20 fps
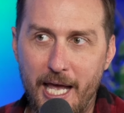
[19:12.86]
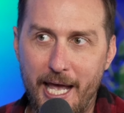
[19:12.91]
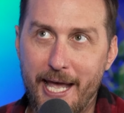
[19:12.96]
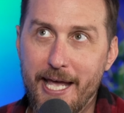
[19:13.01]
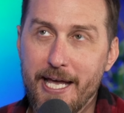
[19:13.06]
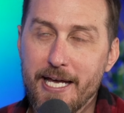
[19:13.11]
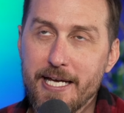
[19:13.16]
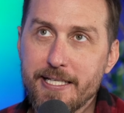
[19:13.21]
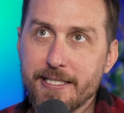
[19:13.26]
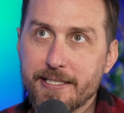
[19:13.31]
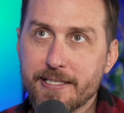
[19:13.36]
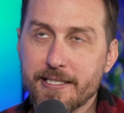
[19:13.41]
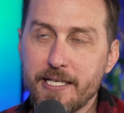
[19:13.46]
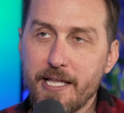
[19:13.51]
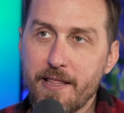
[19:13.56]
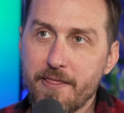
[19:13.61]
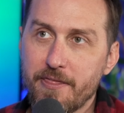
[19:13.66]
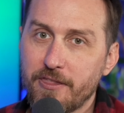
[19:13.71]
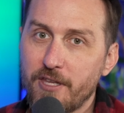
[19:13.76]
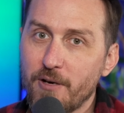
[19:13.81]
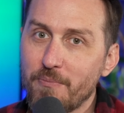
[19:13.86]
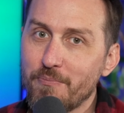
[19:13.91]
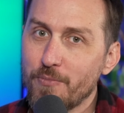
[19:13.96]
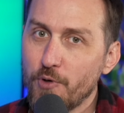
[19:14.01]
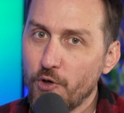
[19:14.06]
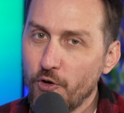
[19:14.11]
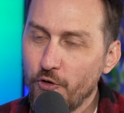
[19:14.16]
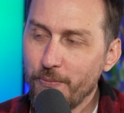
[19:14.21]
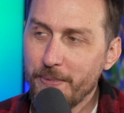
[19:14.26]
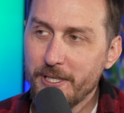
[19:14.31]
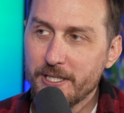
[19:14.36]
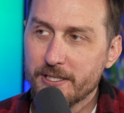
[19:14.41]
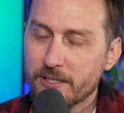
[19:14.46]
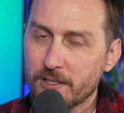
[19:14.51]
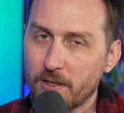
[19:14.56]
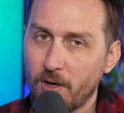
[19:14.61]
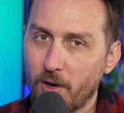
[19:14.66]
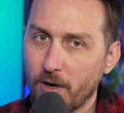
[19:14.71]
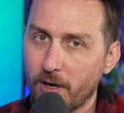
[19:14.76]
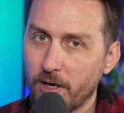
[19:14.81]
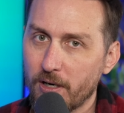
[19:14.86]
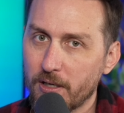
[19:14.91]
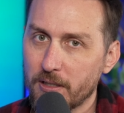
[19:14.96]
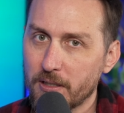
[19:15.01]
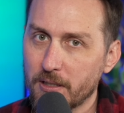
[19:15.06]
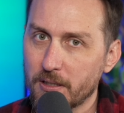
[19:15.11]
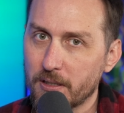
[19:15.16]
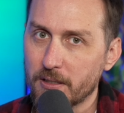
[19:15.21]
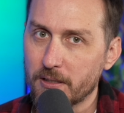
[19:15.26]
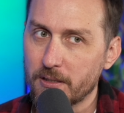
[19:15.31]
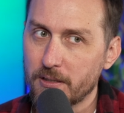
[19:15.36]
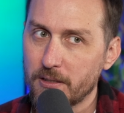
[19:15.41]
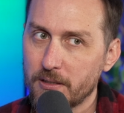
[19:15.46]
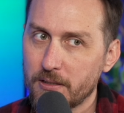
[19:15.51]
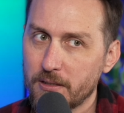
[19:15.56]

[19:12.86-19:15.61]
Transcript: And the movements are